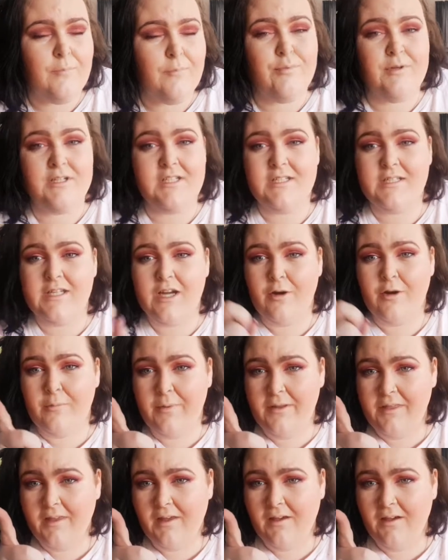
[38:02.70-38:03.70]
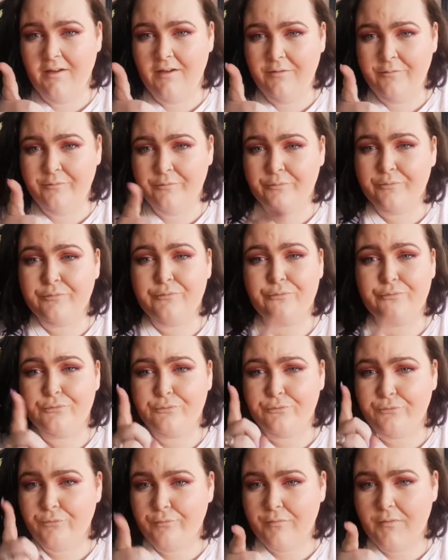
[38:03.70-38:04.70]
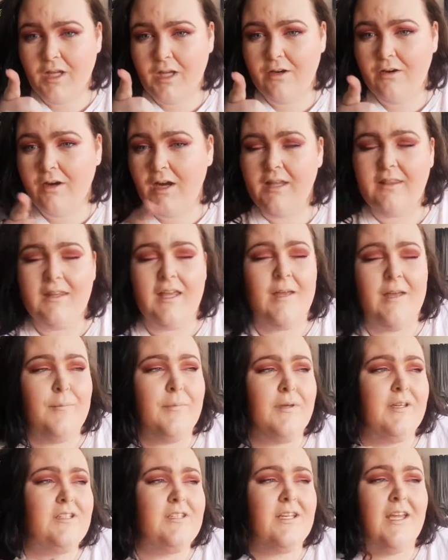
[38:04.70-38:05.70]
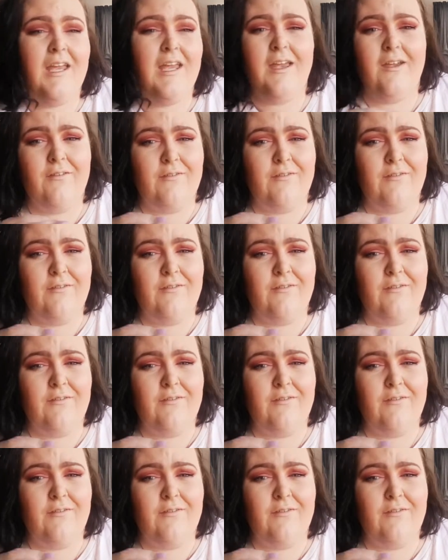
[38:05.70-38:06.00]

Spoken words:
Bridge to Terabithia. Crying that bitch every